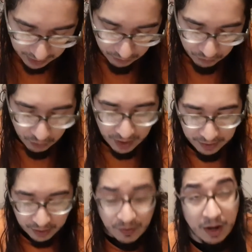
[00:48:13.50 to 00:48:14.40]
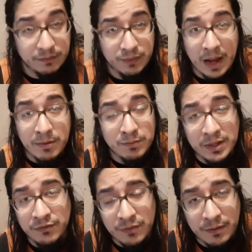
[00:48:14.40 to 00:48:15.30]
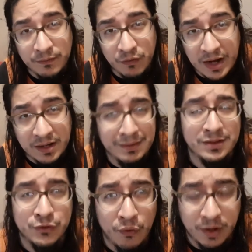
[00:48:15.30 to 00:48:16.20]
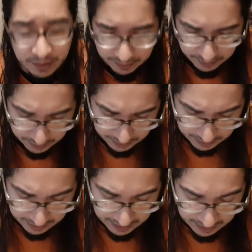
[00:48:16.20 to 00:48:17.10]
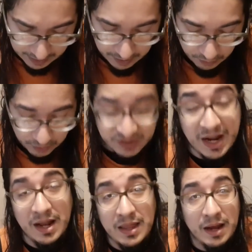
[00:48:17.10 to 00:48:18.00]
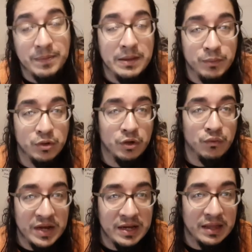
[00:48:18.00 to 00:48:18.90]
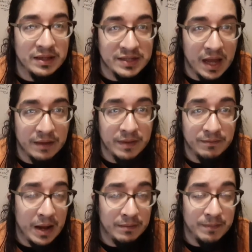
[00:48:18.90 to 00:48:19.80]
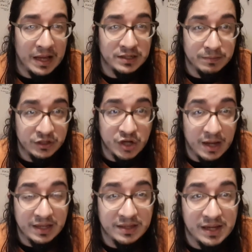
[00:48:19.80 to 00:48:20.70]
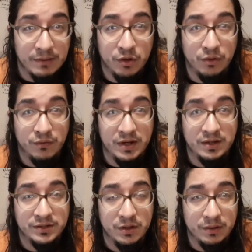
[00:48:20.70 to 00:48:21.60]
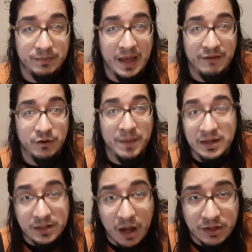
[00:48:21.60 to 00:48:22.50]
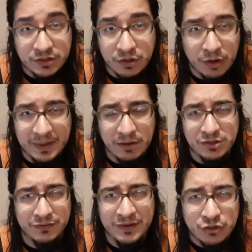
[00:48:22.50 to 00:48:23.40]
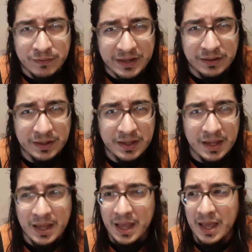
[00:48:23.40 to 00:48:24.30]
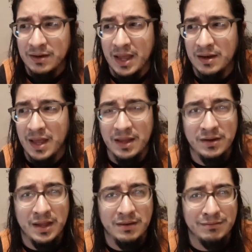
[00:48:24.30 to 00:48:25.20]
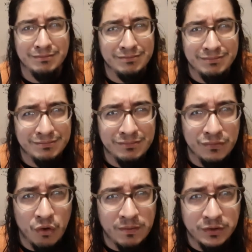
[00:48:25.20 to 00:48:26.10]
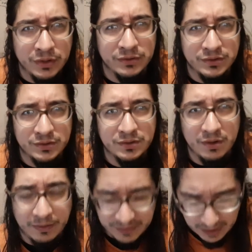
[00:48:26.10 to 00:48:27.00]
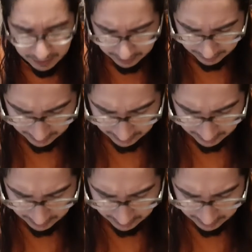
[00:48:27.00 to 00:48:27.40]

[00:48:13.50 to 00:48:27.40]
and wrote on the ground, probably from writing the Torah, which not a lot of people could read at the time, and possibly John at the time couldn't read until after Pentecost. You know what I mean? They're just fishermen and normal dudes. You know what I'm saying?